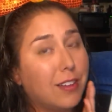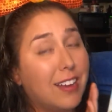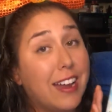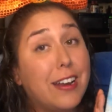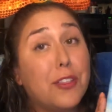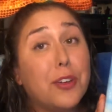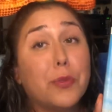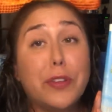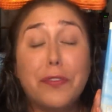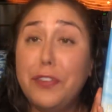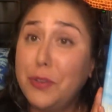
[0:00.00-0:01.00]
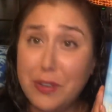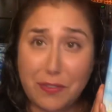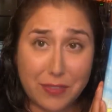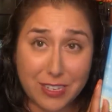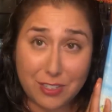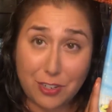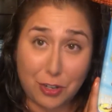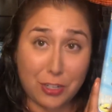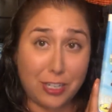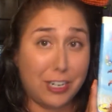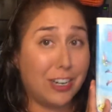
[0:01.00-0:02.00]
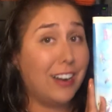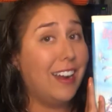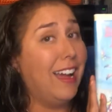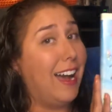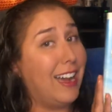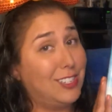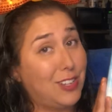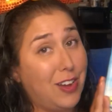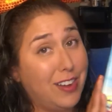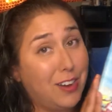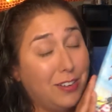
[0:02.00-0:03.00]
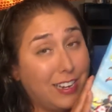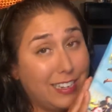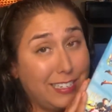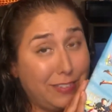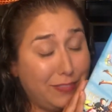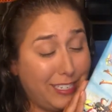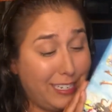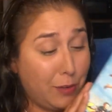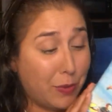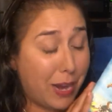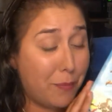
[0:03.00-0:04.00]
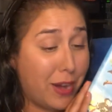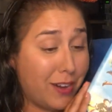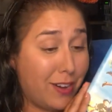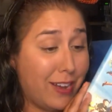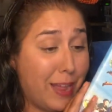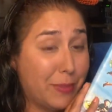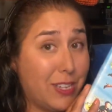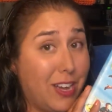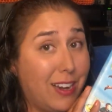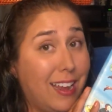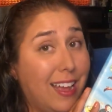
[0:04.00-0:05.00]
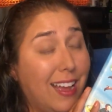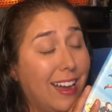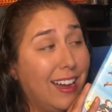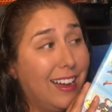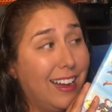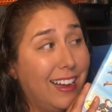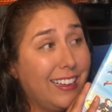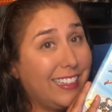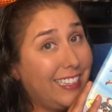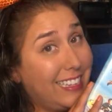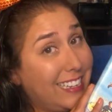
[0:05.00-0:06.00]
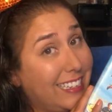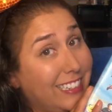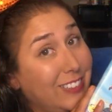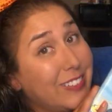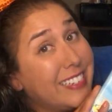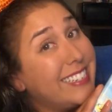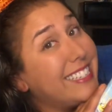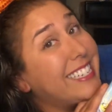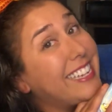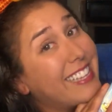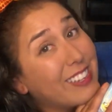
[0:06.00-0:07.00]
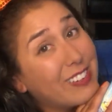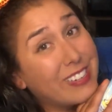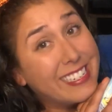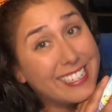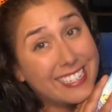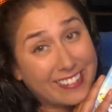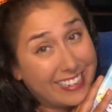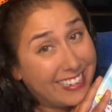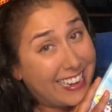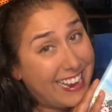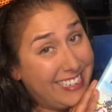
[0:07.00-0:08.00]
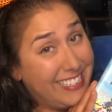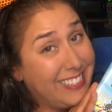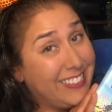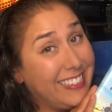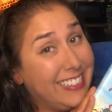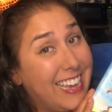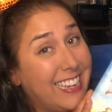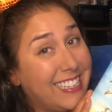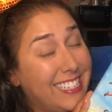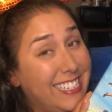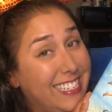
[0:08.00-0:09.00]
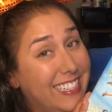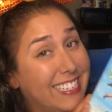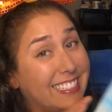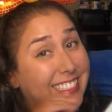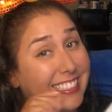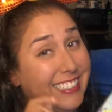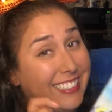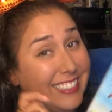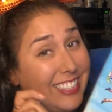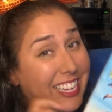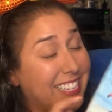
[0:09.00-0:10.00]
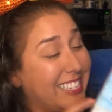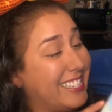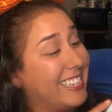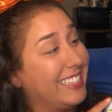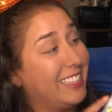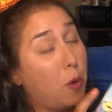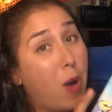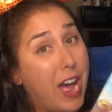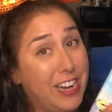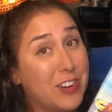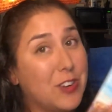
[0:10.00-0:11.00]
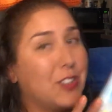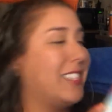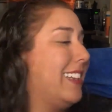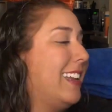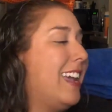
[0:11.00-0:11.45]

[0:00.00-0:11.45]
another review of this earlier, I saw it on DVD when I bought it on Amazon. You can see the green screen, guys. You can kind of see the little things and the wires,